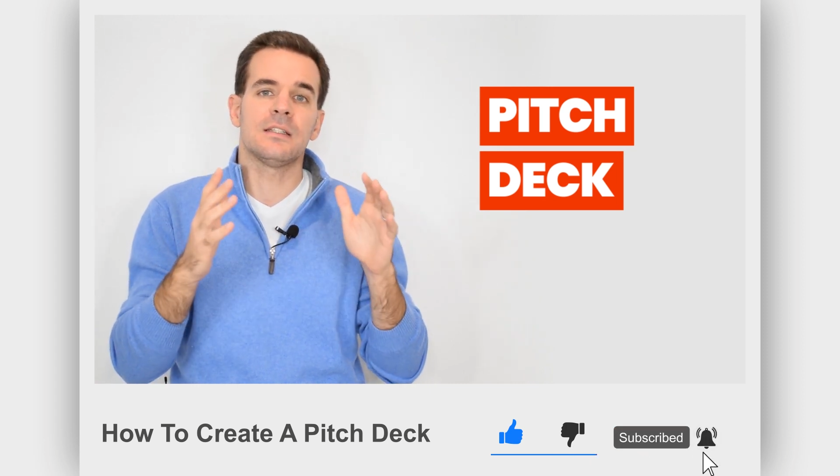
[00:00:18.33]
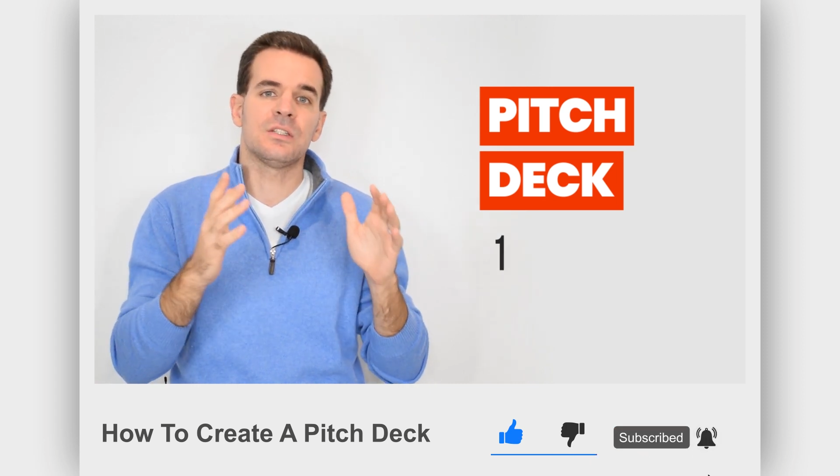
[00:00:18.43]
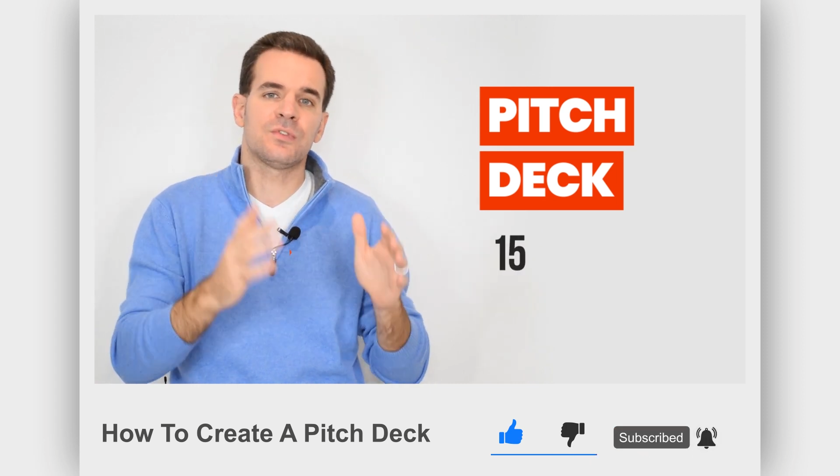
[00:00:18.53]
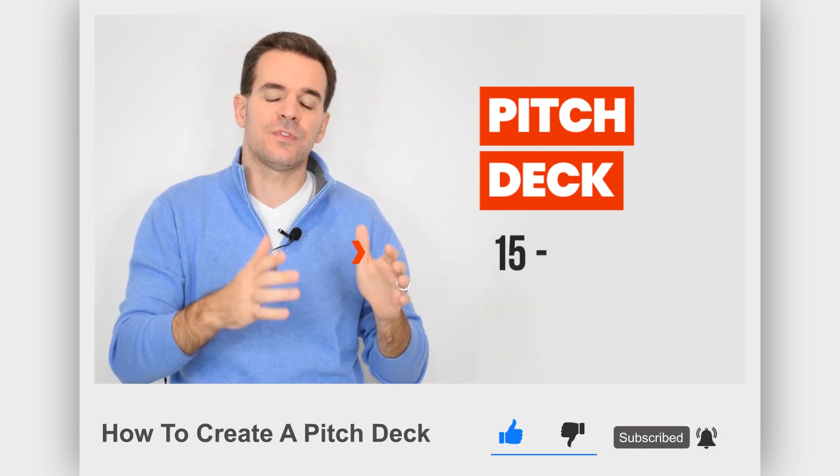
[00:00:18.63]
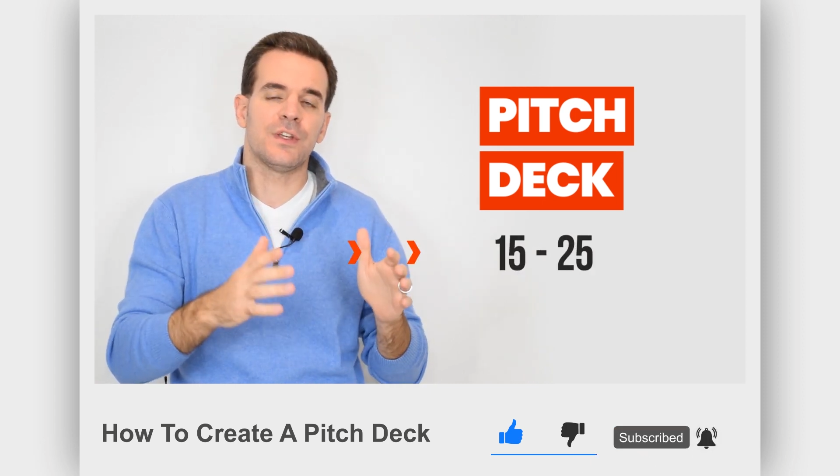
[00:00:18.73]

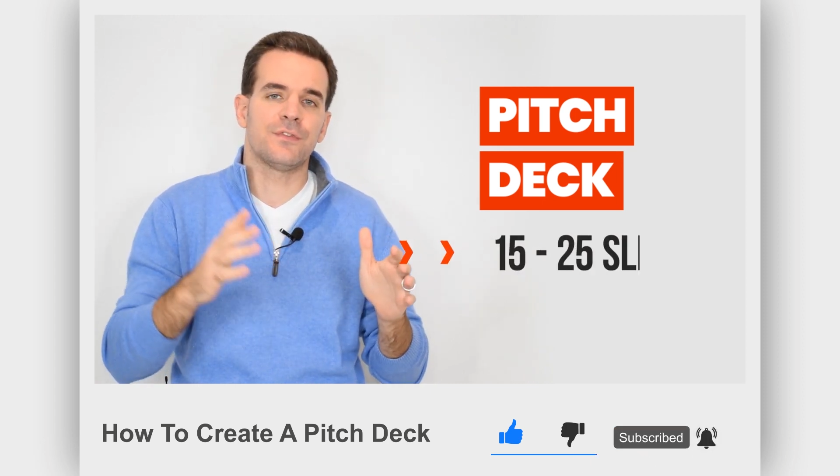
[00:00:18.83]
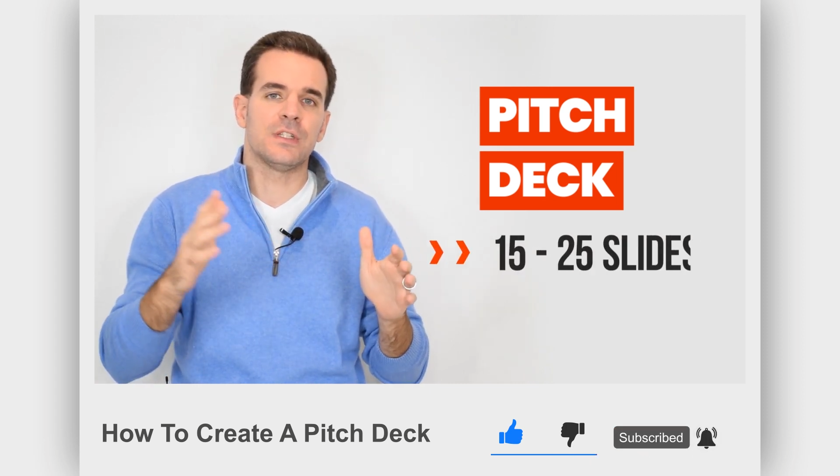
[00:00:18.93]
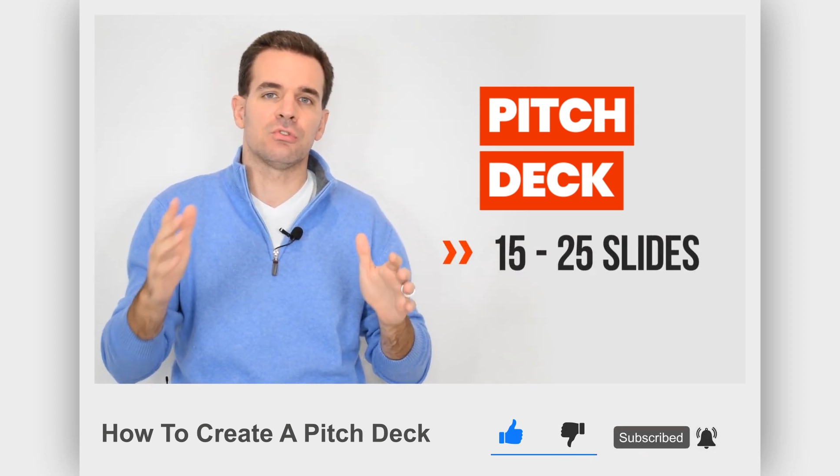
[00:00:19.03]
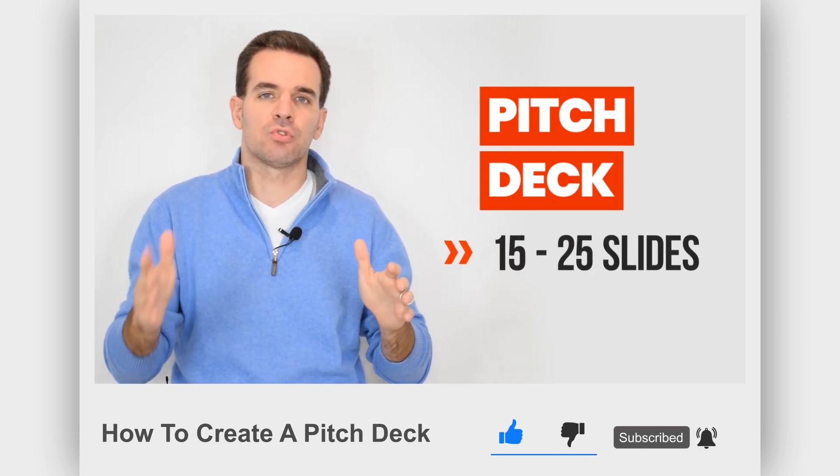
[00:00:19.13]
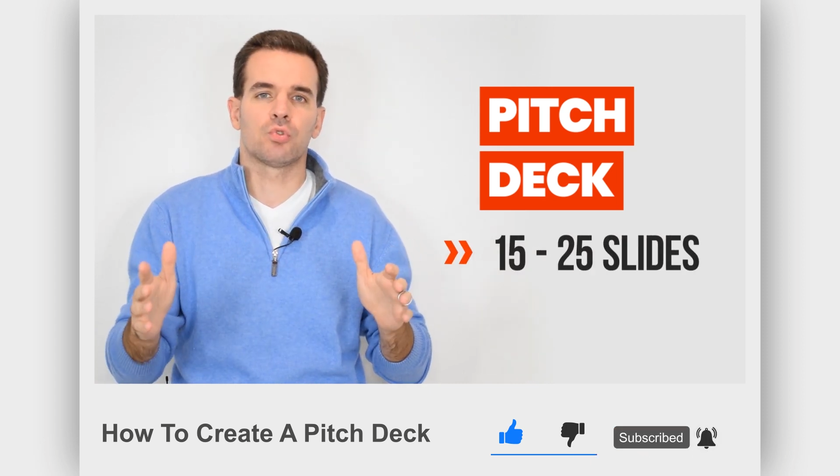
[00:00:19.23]
any of the
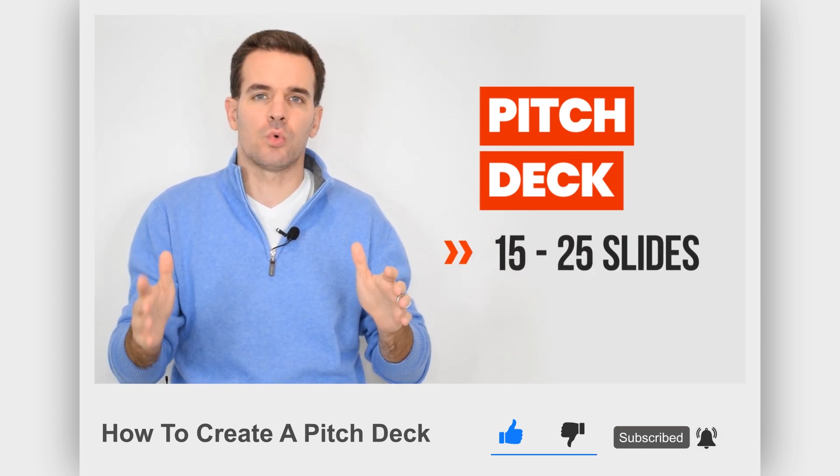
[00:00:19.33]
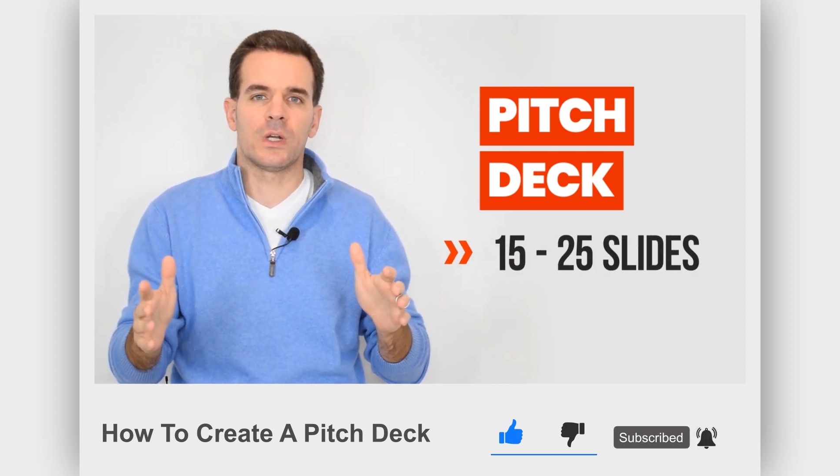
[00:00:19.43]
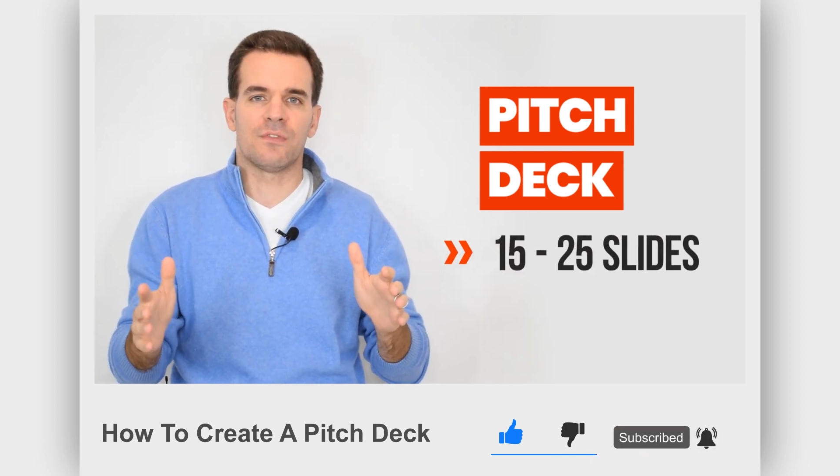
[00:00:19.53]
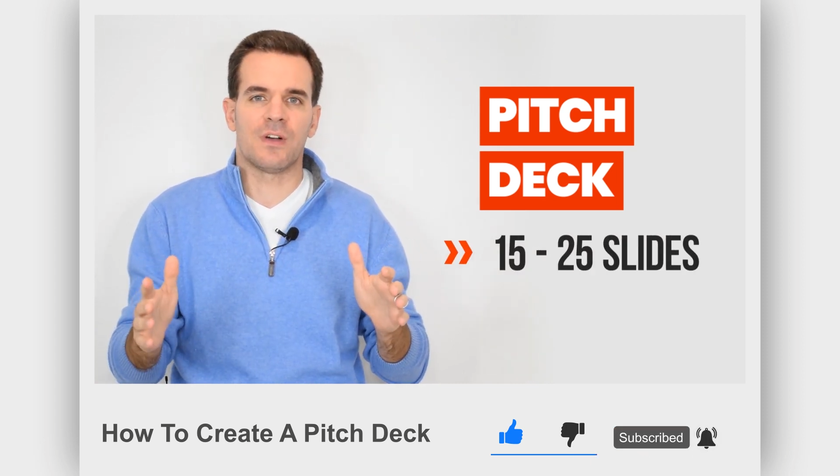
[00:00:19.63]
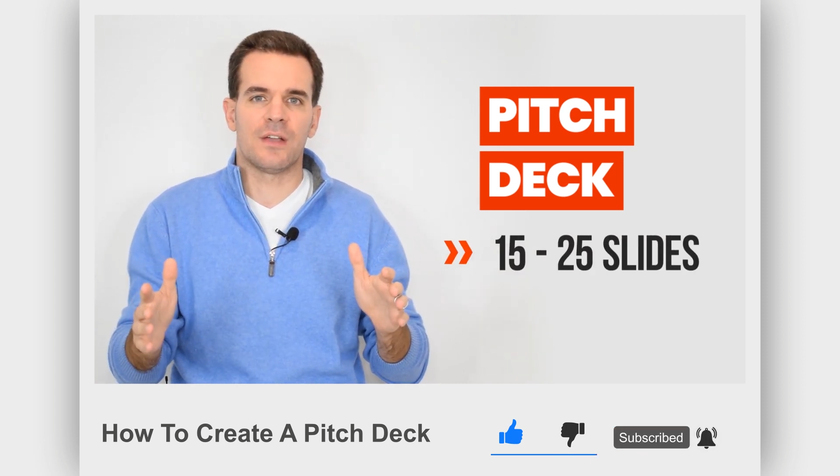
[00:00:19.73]
videos that we
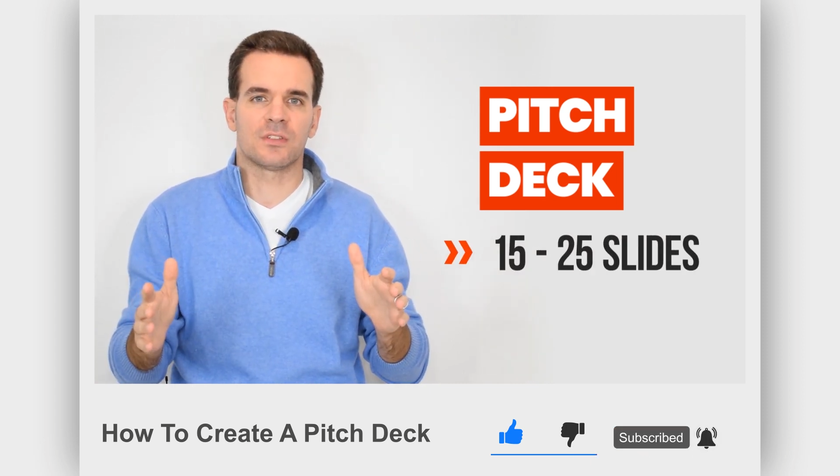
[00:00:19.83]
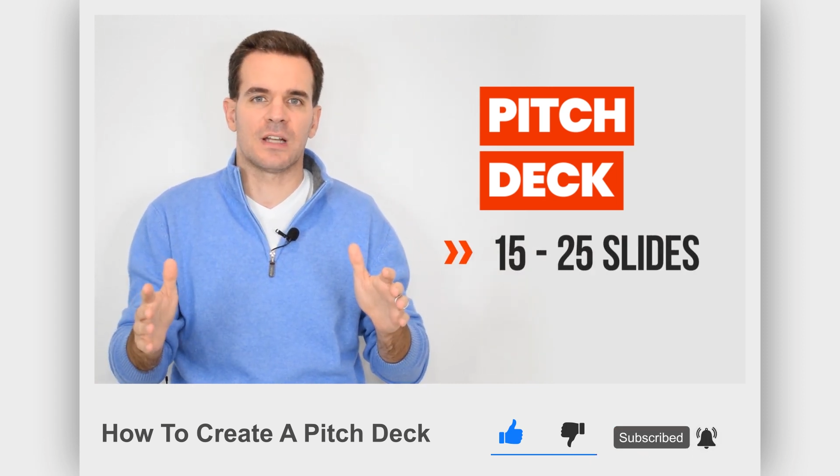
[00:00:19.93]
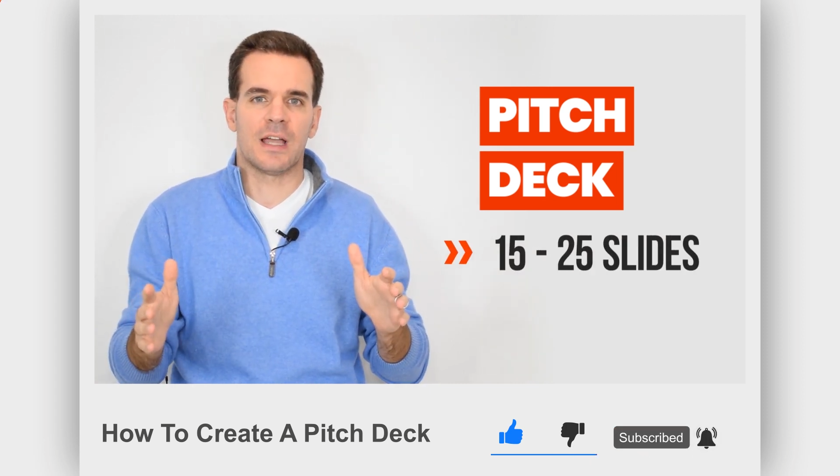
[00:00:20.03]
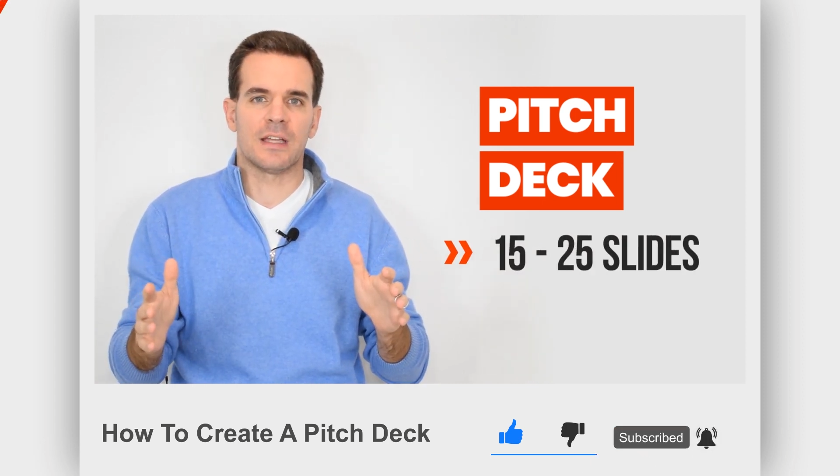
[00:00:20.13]
roll out every